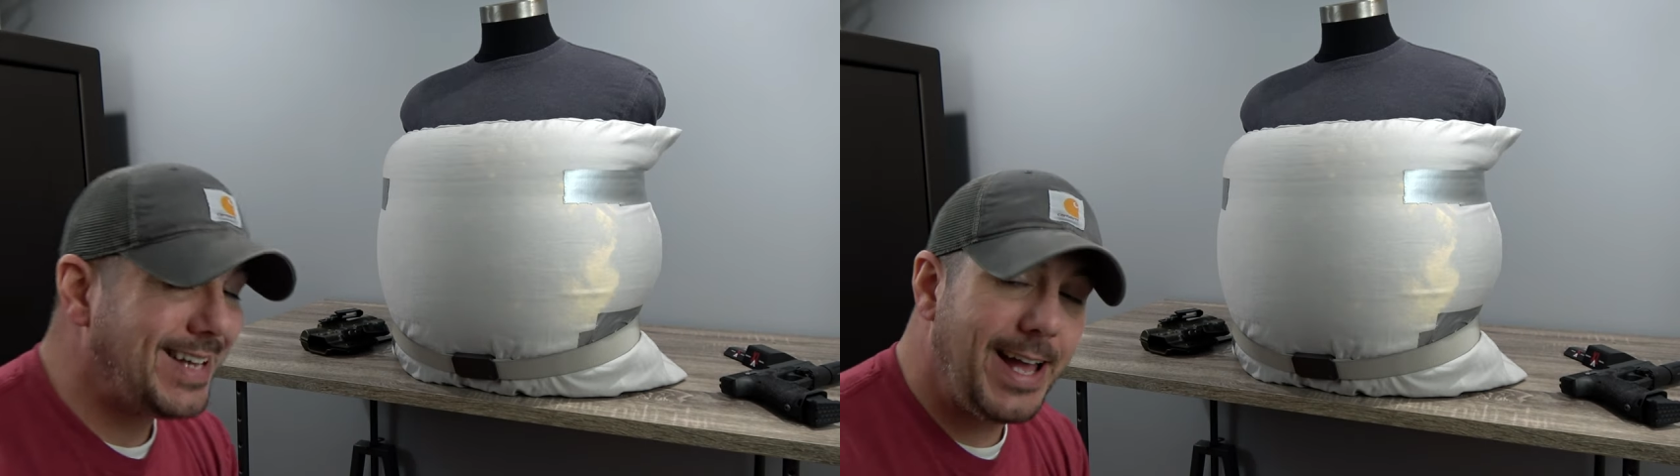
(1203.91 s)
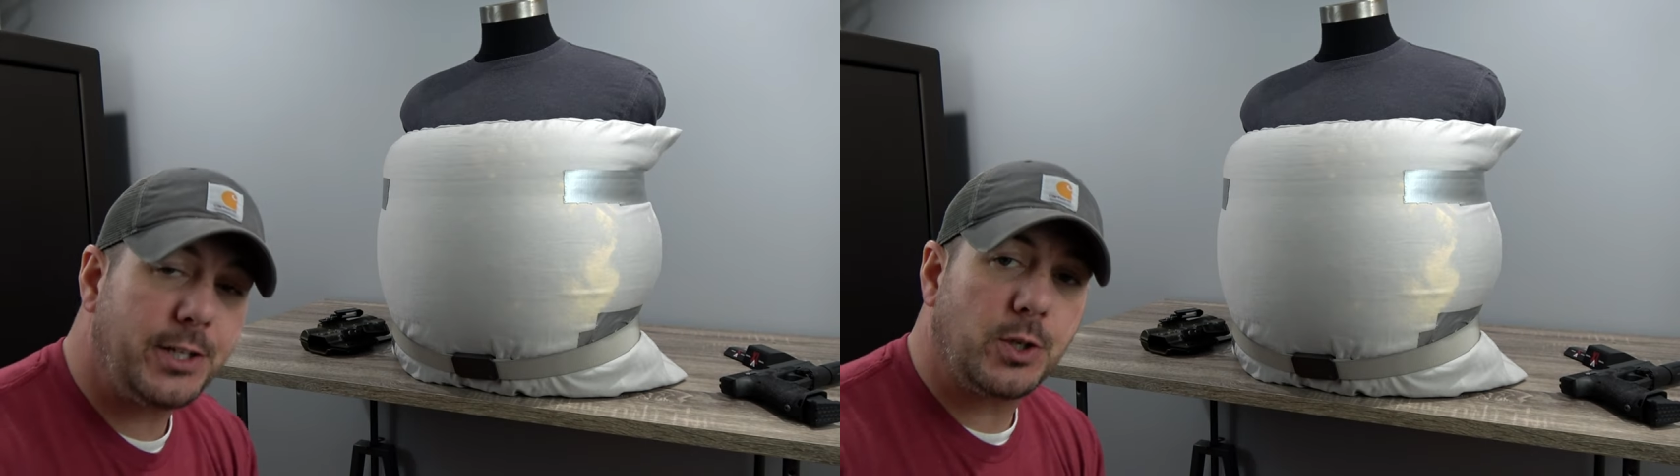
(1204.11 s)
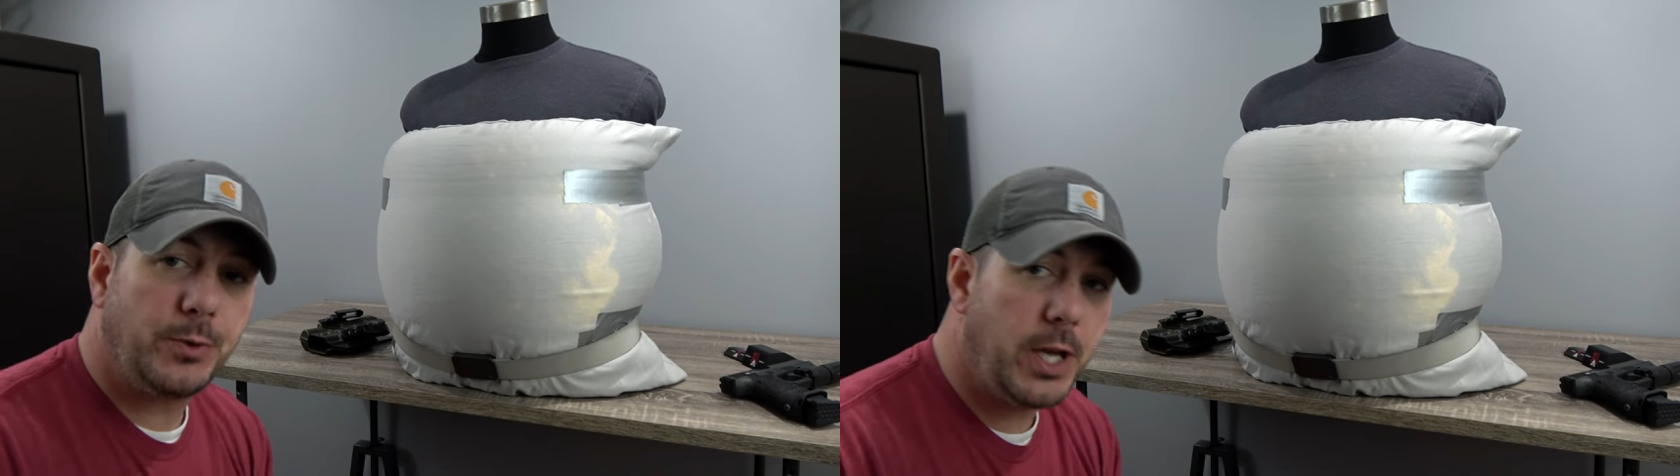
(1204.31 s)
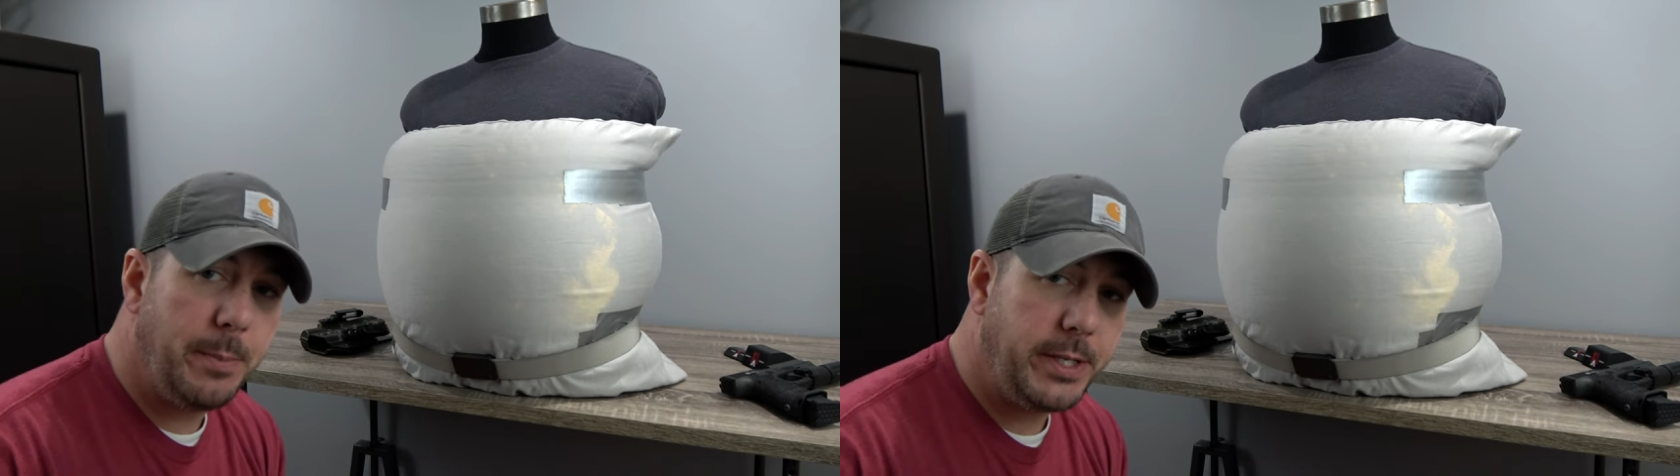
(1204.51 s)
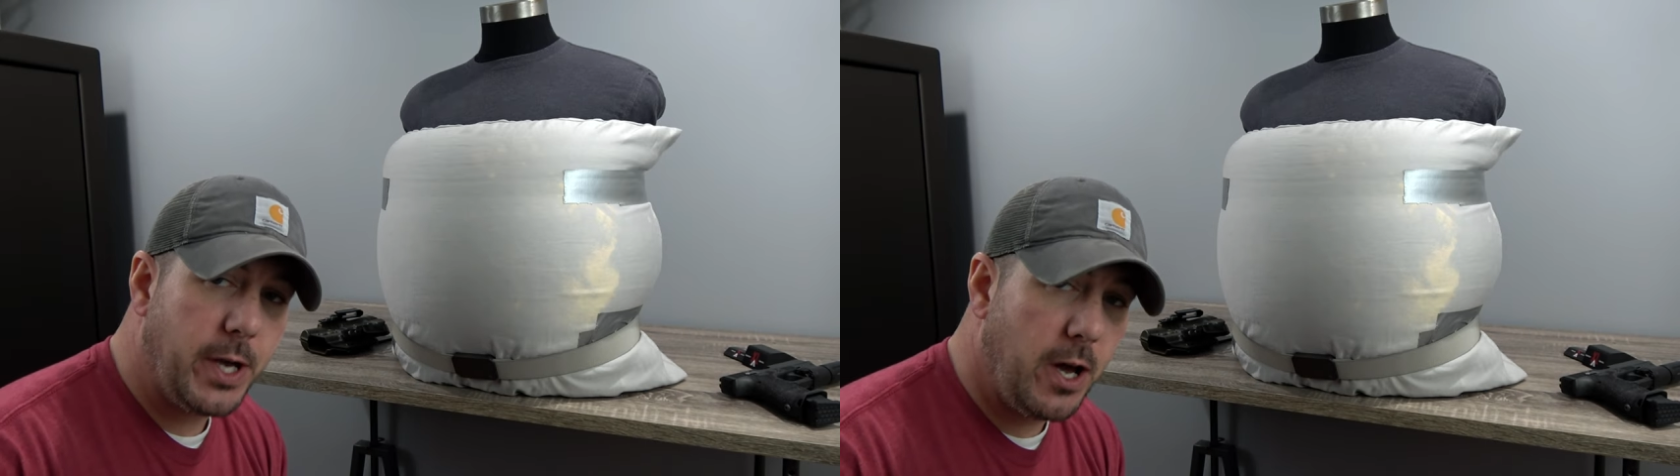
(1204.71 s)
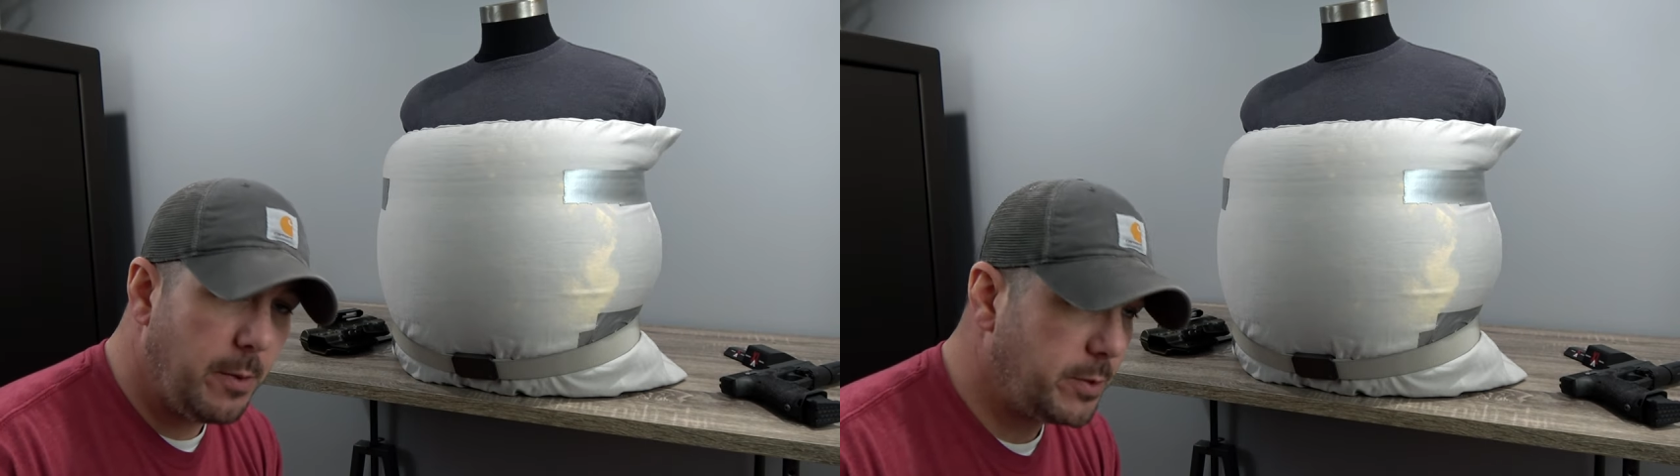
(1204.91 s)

Tactical Tummy Tom.